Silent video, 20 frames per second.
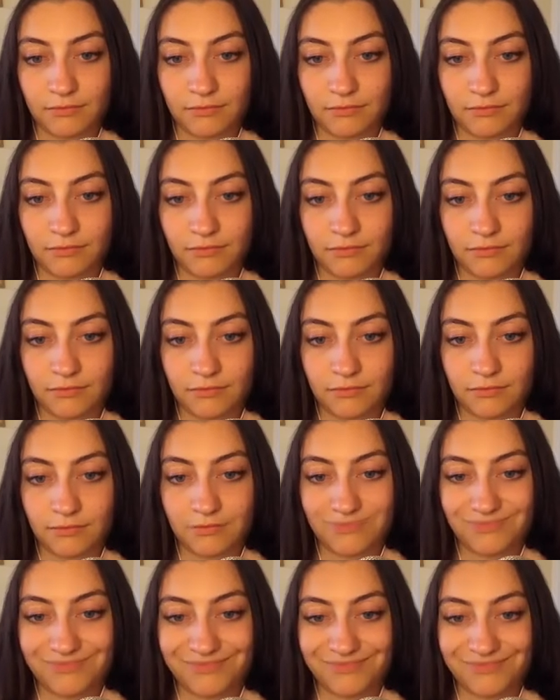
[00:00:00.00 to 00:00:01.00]

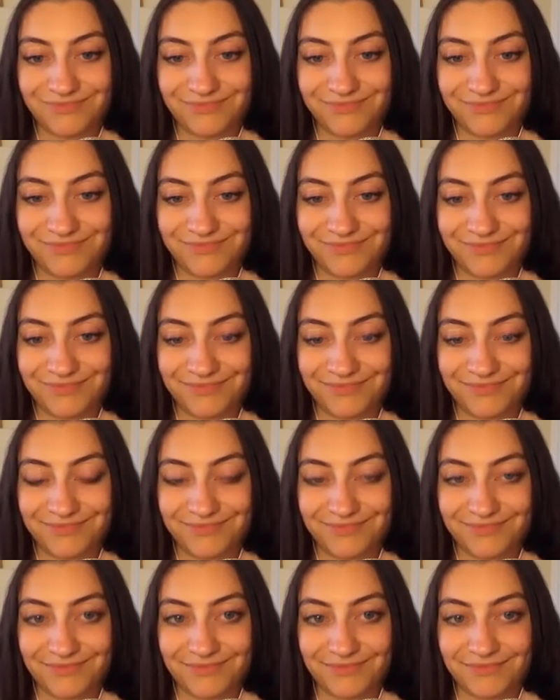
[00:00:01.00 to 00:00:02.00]

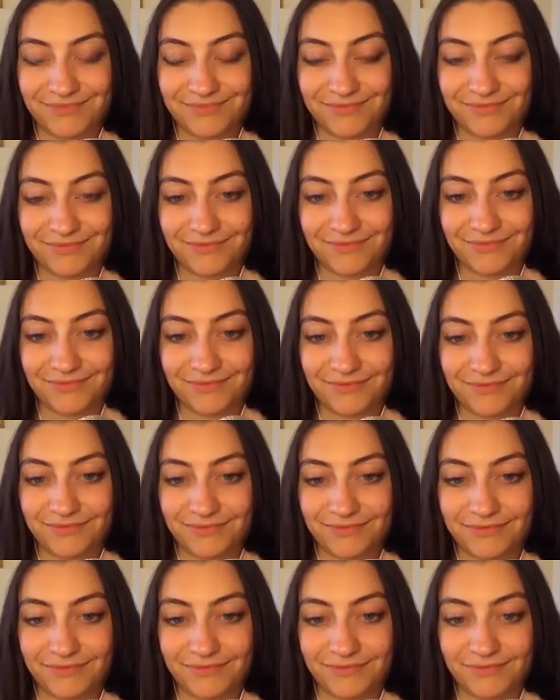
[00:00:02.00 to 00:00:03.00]

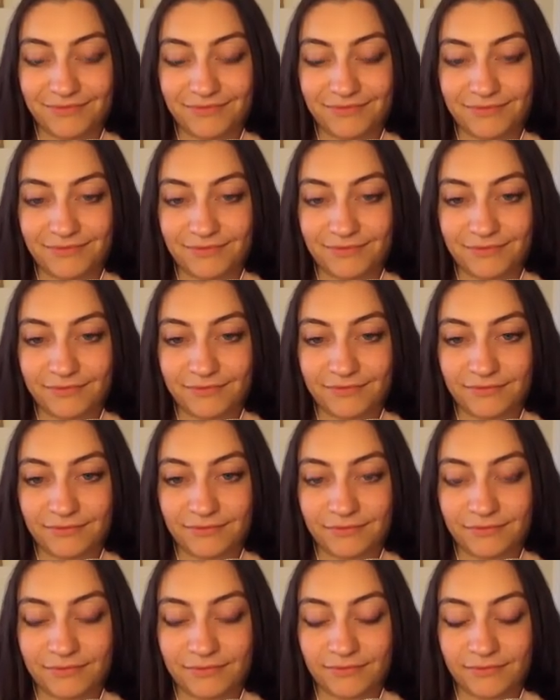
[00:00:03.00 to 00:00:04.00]

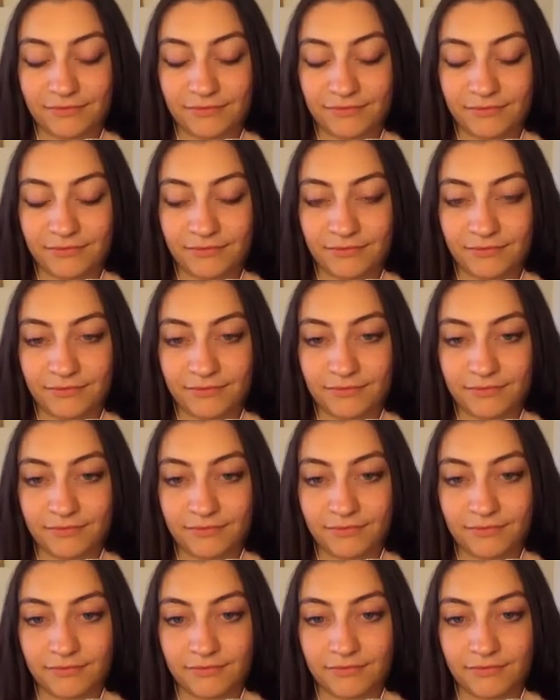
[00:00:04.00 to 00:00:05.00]

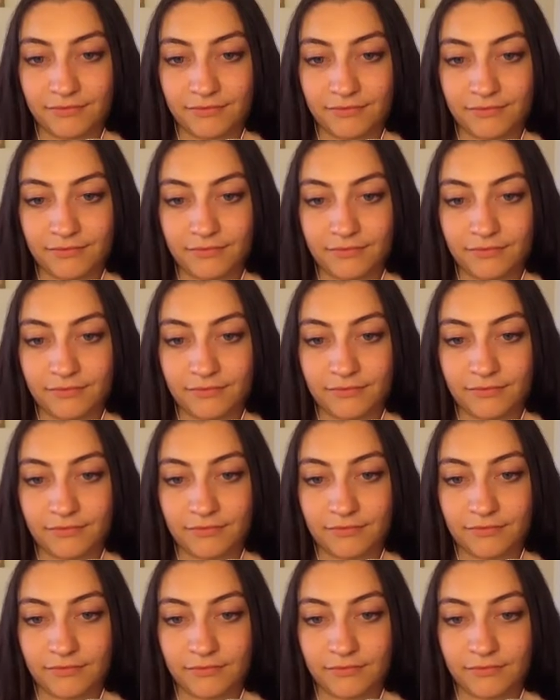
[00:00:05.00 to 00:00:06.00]

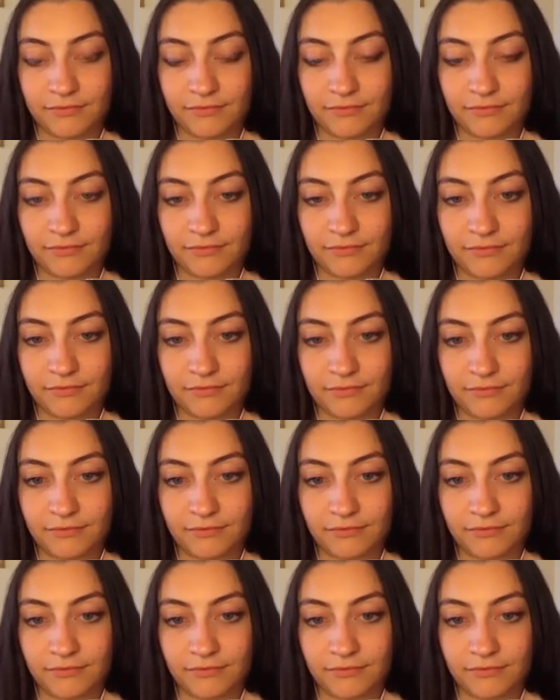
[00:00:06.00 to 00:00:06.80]
No words are spoken by the person on screen.